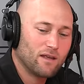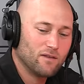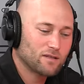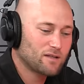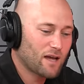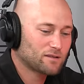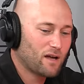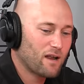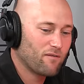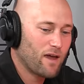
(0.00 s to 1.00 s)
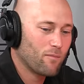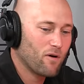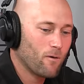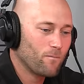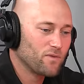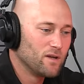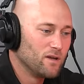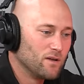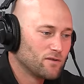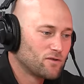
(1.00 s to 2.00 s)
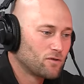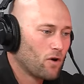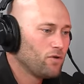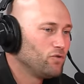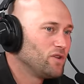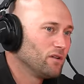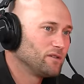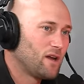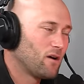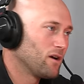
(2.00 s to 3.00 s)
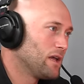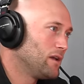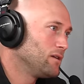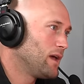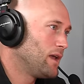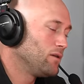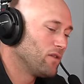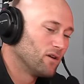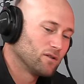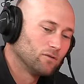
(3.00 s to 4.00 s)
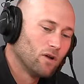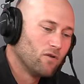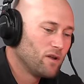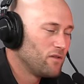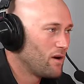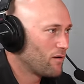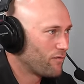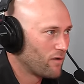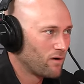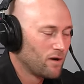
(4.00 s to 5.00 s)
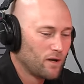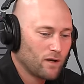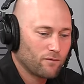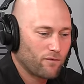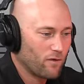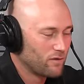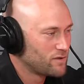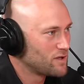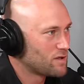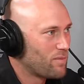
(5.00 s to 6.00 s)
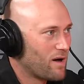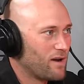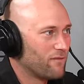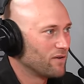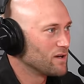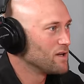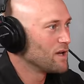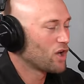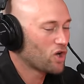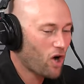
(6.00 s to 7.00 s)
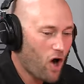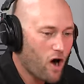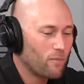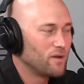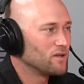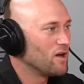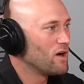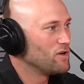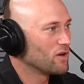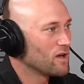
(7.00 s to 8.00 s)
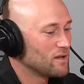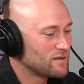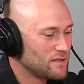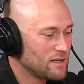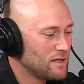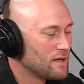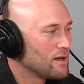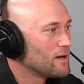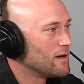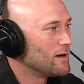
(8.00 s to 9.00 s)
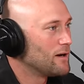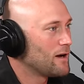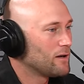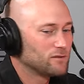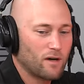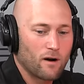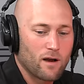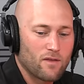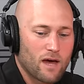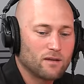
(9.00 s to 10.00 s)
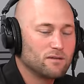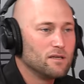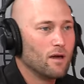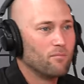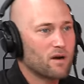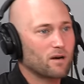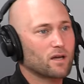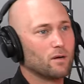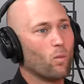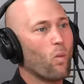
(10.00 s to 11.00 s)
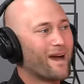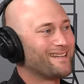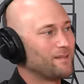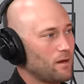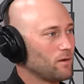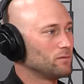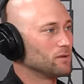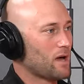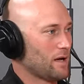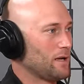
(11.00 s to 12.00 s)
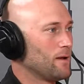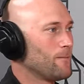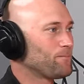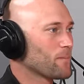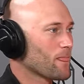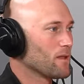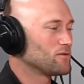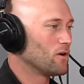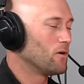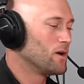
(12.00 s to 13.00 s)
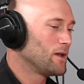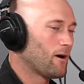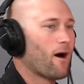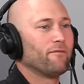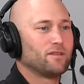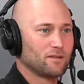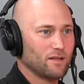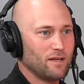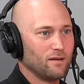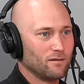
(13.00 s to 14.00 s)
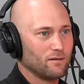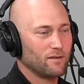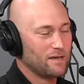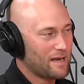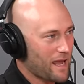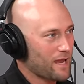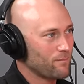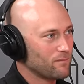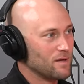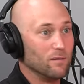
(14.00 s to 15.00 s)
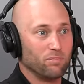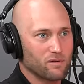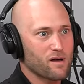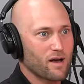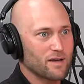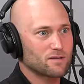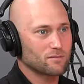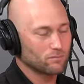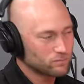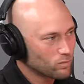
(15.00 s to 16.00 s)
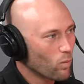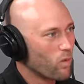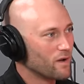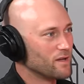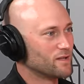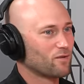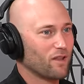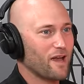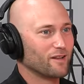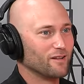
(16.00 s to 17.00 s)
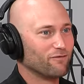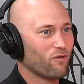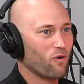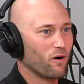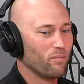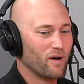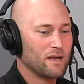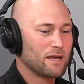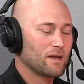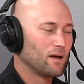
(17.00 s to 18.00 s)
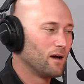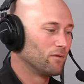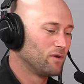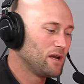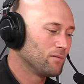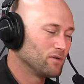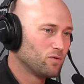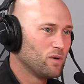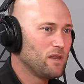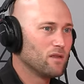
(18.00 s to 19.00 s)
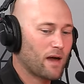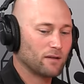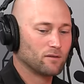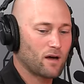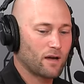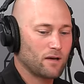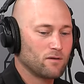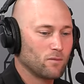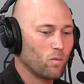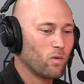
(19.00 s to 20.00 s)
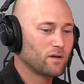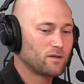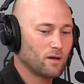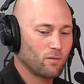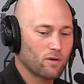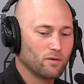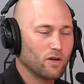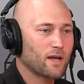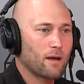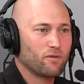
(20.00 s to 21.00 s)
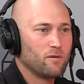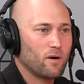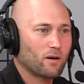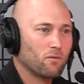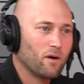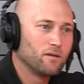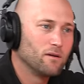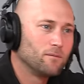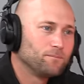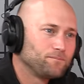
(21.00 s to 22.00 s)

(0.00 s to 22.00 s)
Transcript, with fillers: this next line of ammo is so utilitarian, and there's a load in there for, for just about every common gun you're going to see mm-hmm. uh, out there, and that is the American Whitetail line. Yeah. So, obviously, the name implies what it's likely for, but uh, reading between that line, what uh, what are we looking at with the American Whitetail?